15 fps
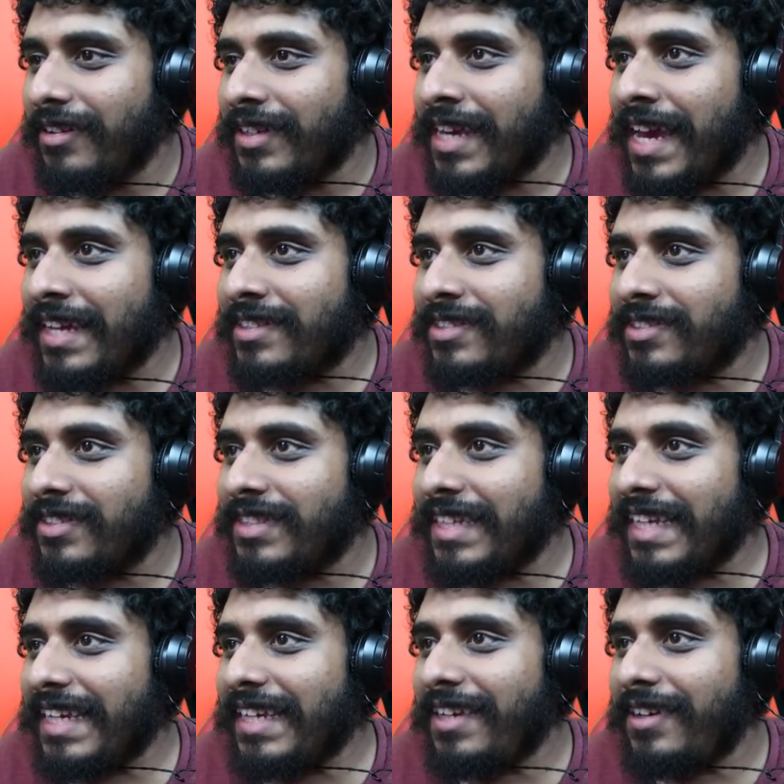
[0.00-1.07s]
Kate
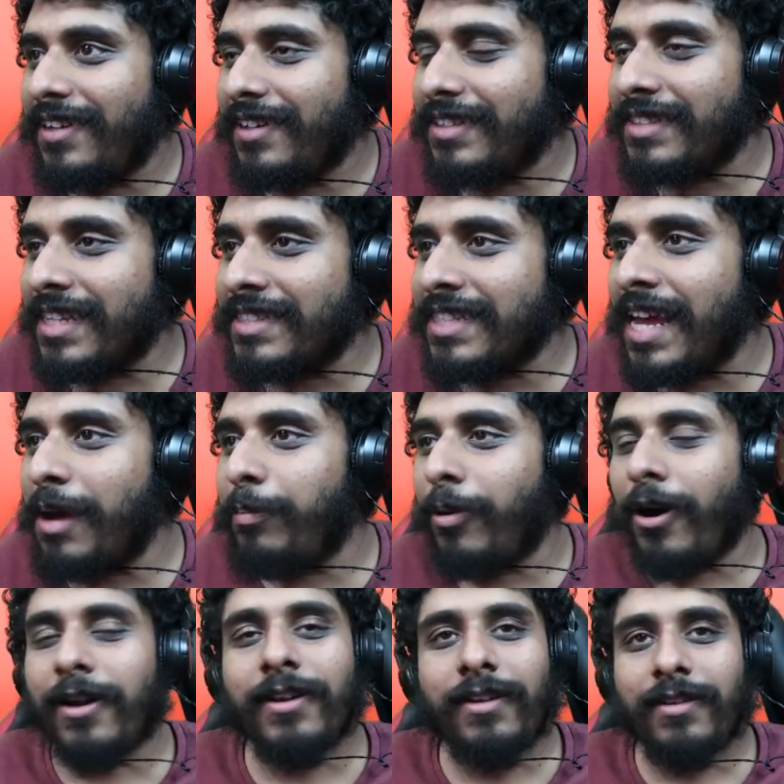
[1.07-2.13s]
D? Is that a
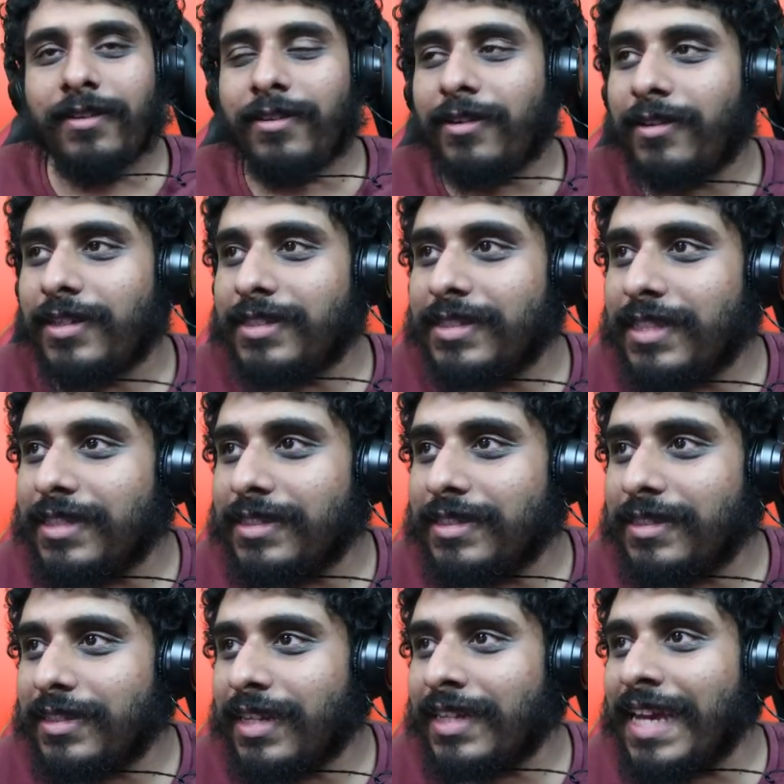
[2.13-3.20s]
pun? Or
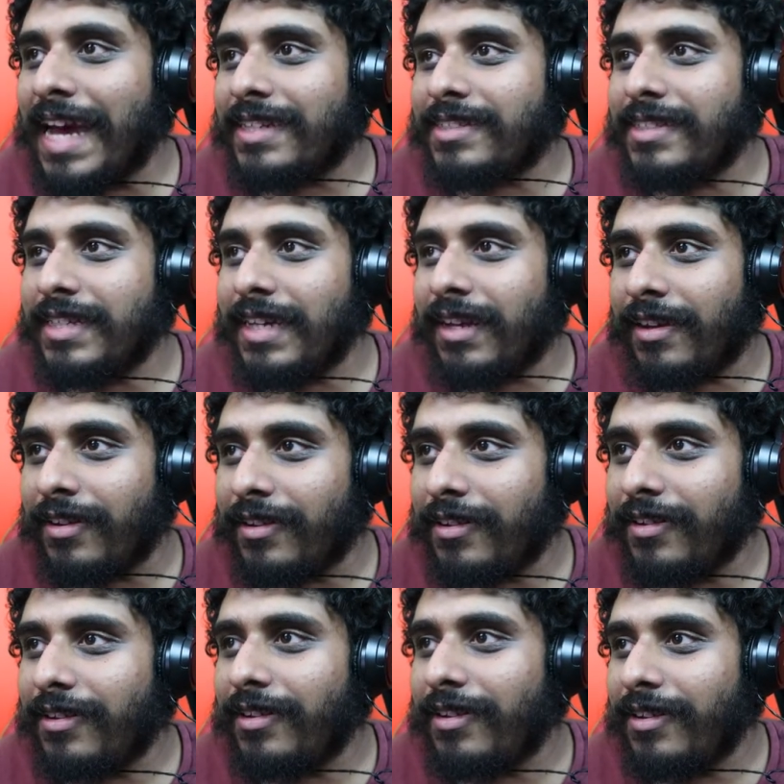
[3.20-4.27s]
is Cat D?
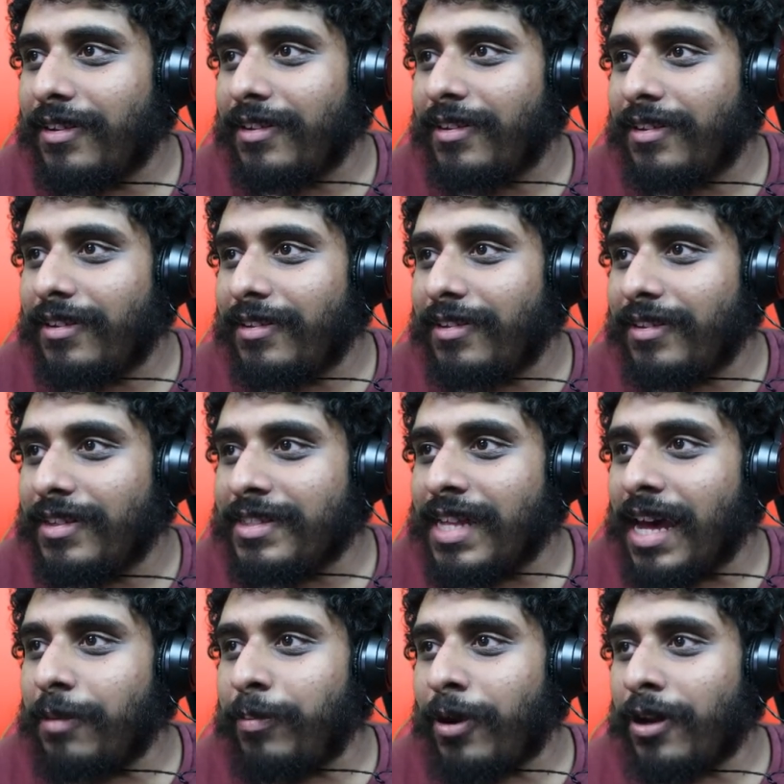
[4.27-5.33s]
Is
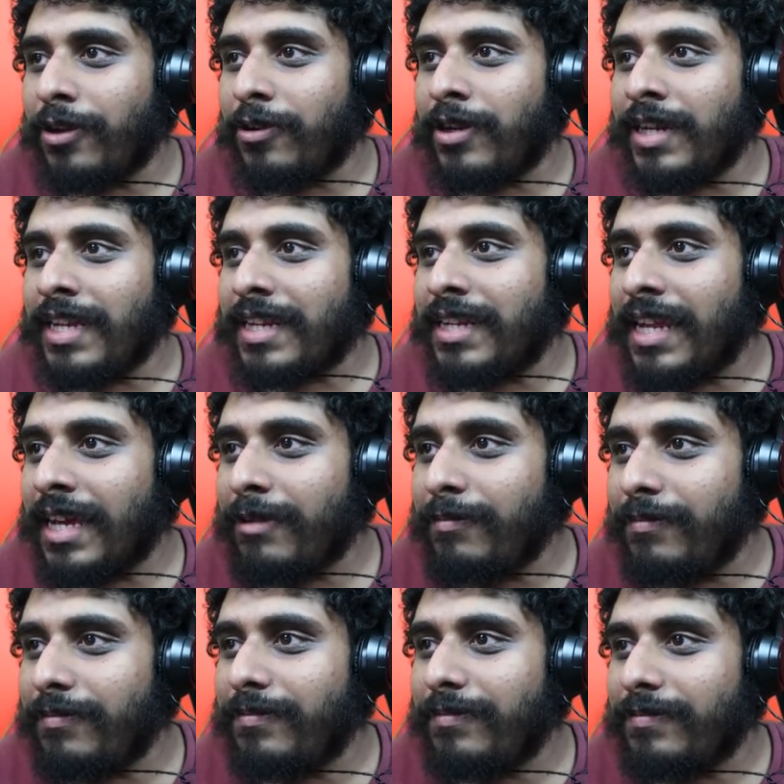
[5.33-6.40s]
that a pun or a
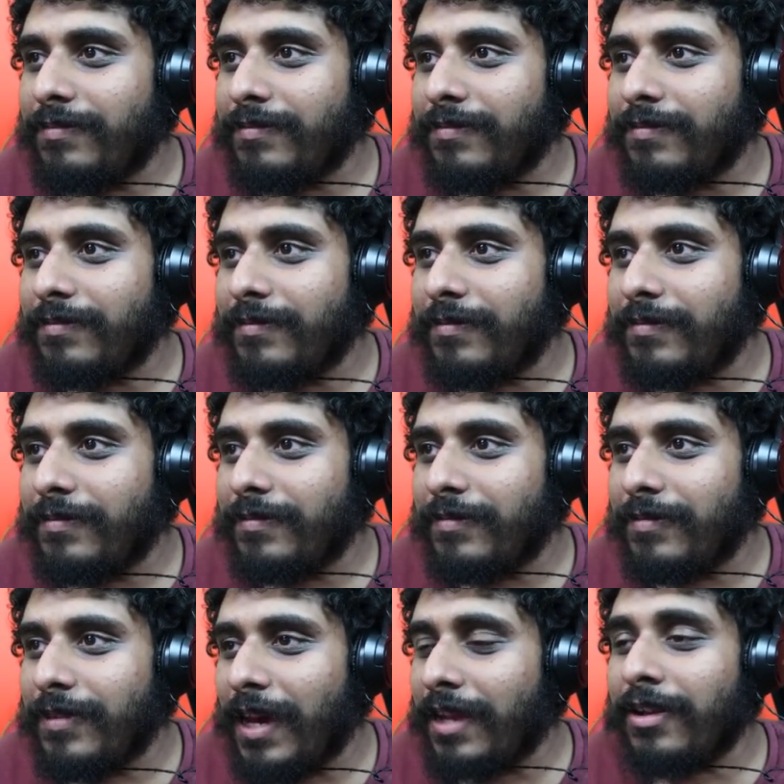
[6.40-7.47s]
nickname?
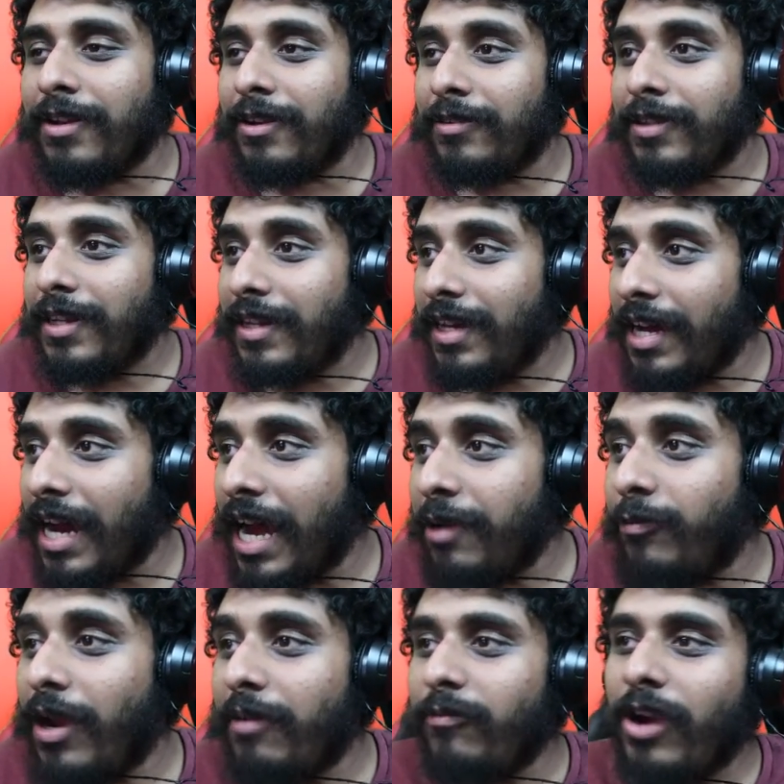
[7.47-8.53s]
I don't know.
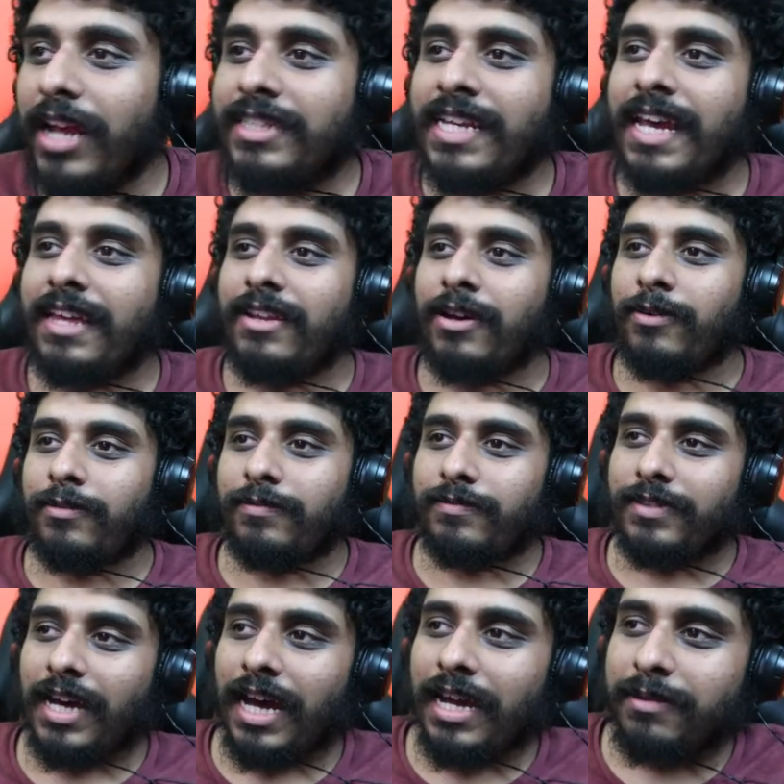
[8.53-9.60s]
I'm right here though.
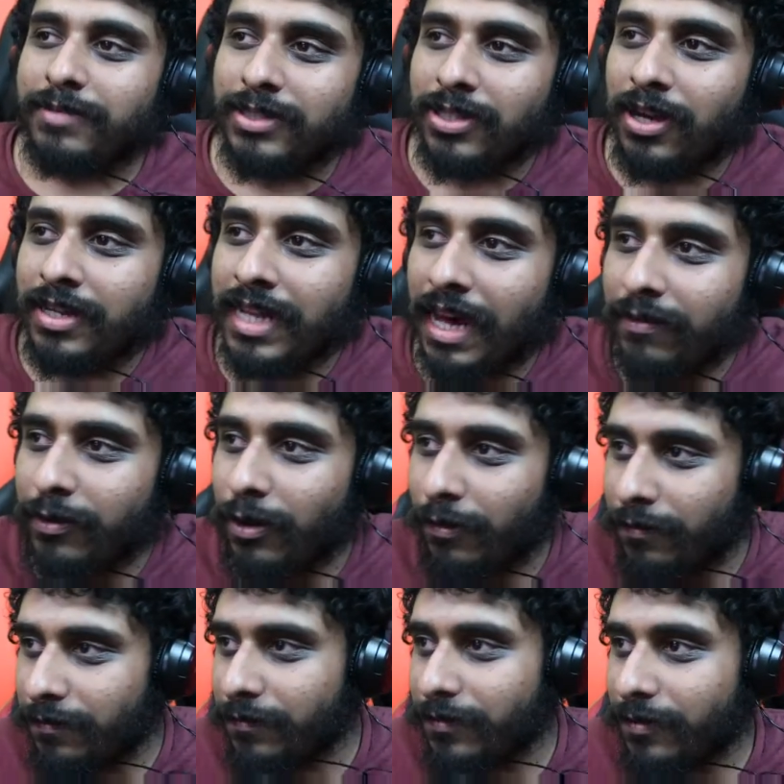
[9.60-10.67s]
I am Sir
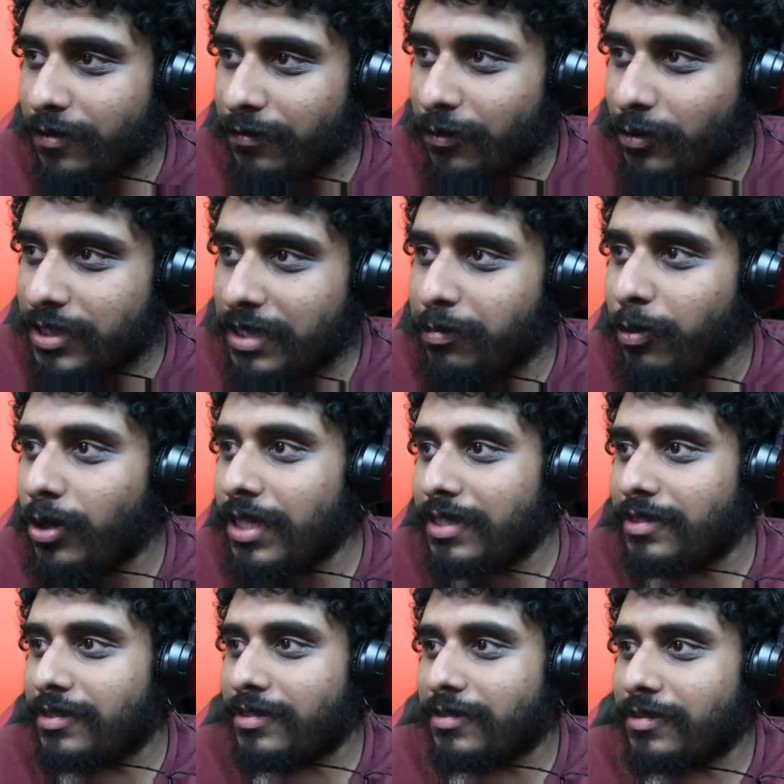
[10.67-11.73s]
Davidoff. 40
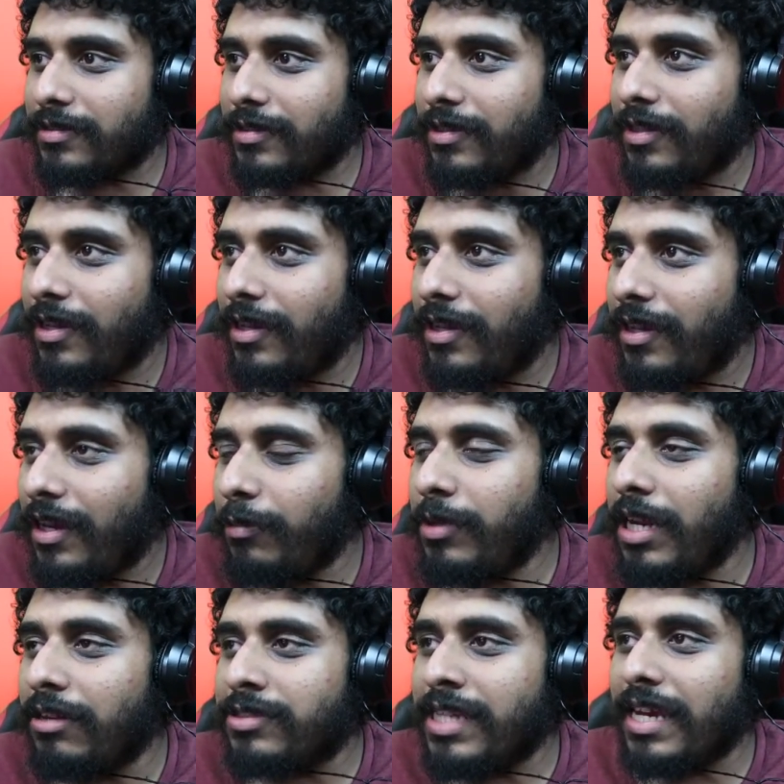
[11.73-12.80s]
points. I
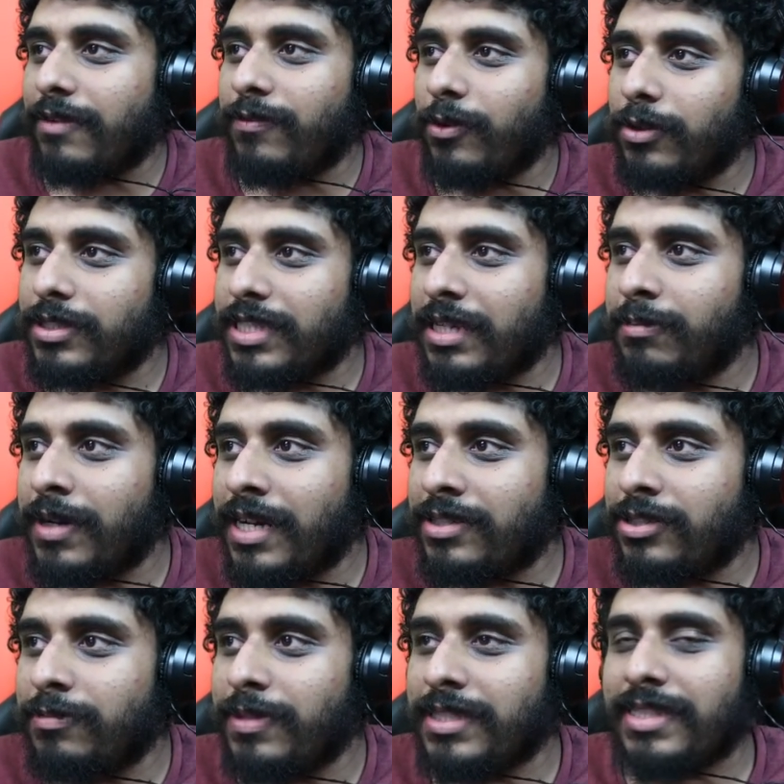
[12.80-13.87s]
mean, I'll take 40, but I
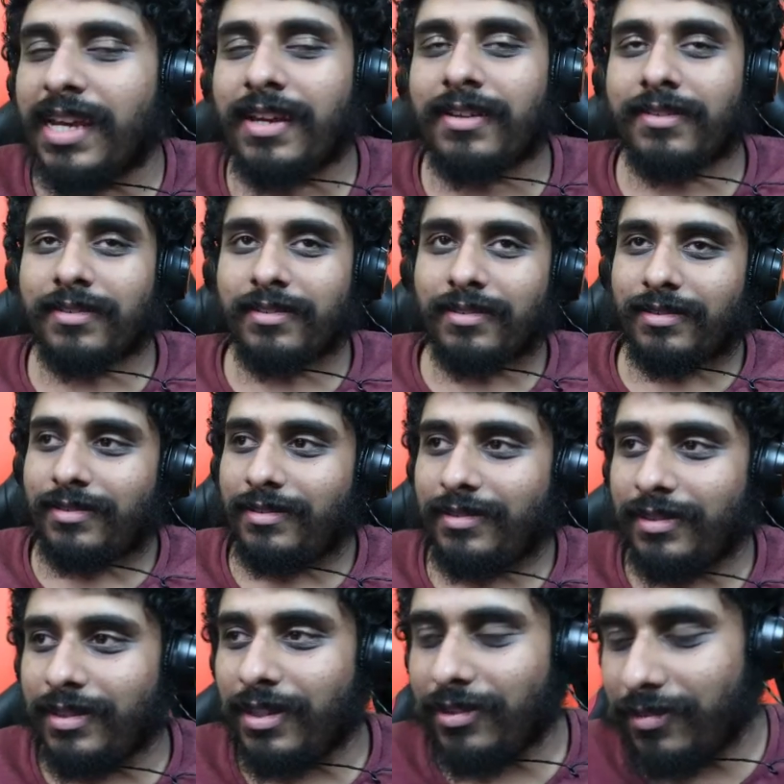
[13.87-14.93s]
should be second.
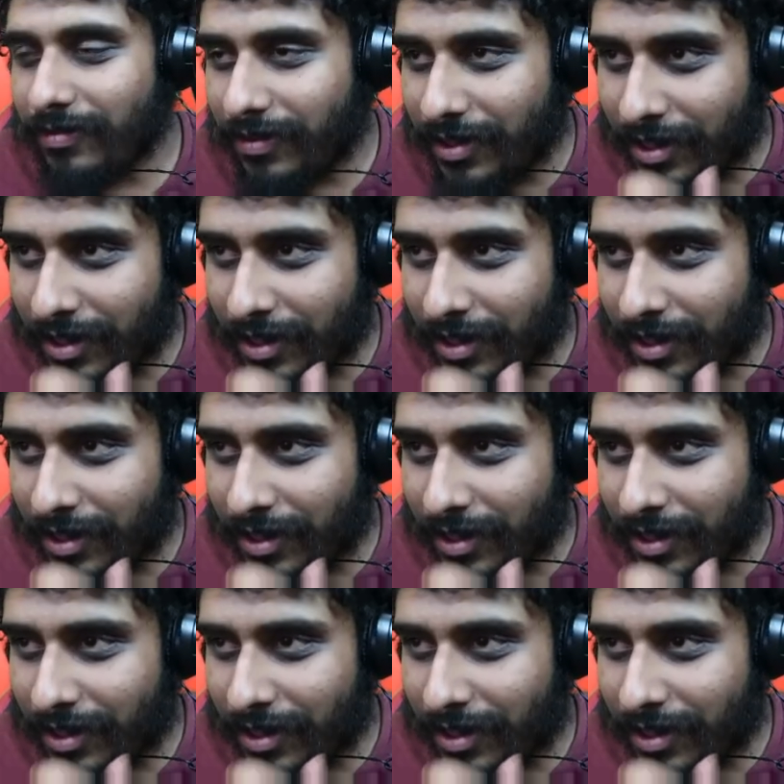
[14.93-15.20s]
You know,